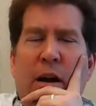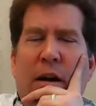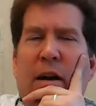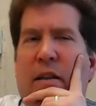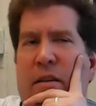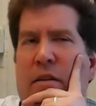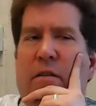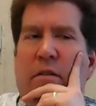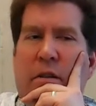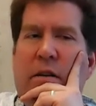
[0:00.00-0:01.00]
you know,
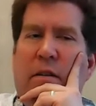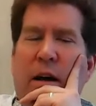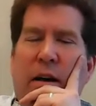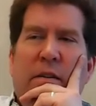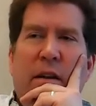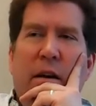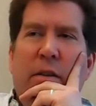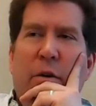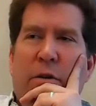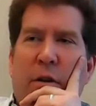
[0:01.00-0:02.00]
it's nice.
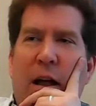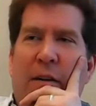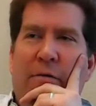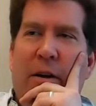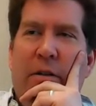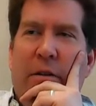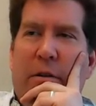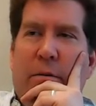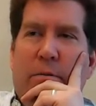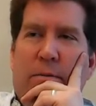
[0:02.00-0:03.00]
Those are a lot of fun
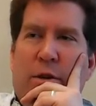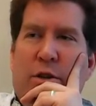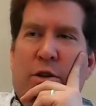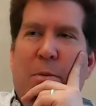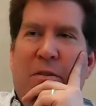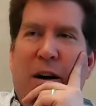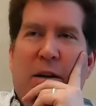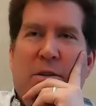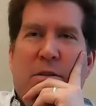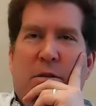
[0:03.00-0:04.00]
to
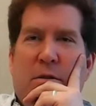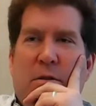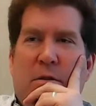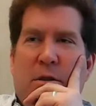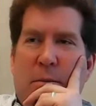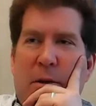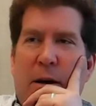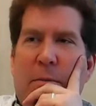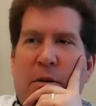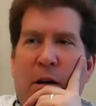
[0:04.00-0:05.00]
supervise
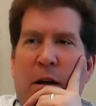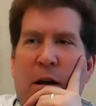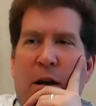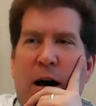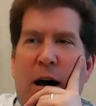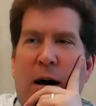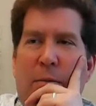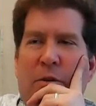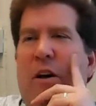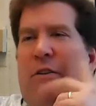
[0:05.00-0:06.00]
sometimes.
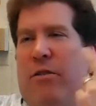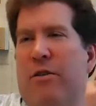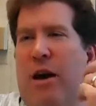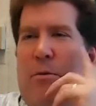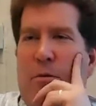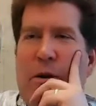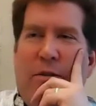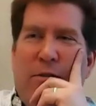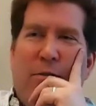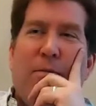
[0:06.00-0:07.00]
There's also times when
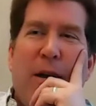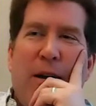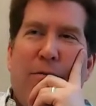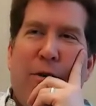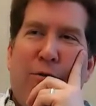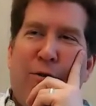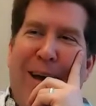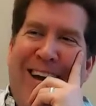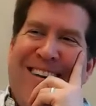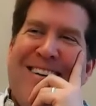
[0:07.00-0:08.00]
it's kind of
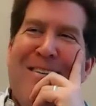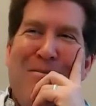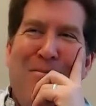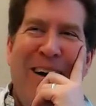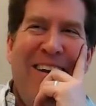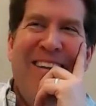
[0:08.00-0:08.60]
frustrating. But.